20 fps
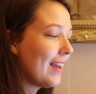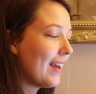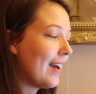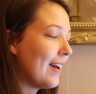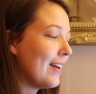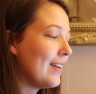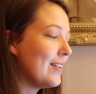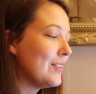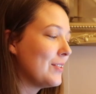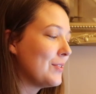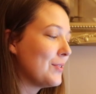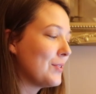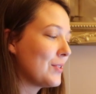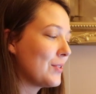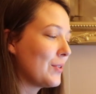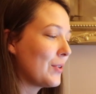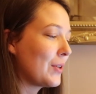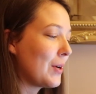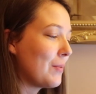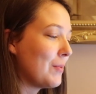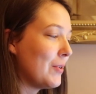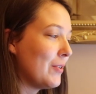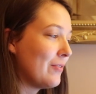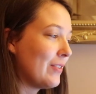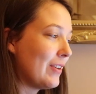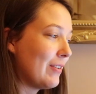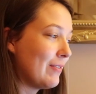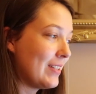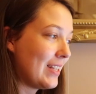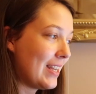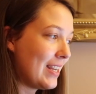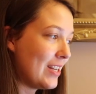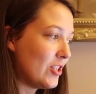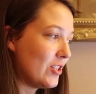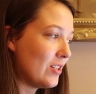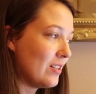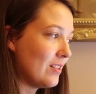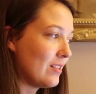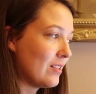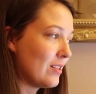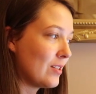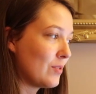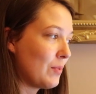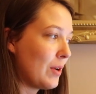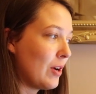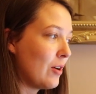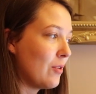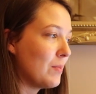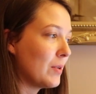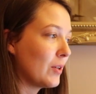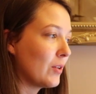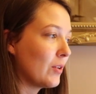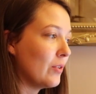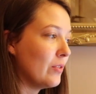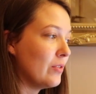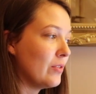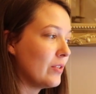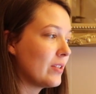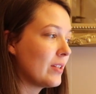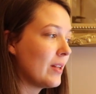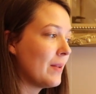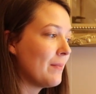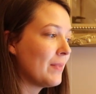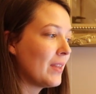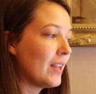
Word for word: and also a couple of foundations as well because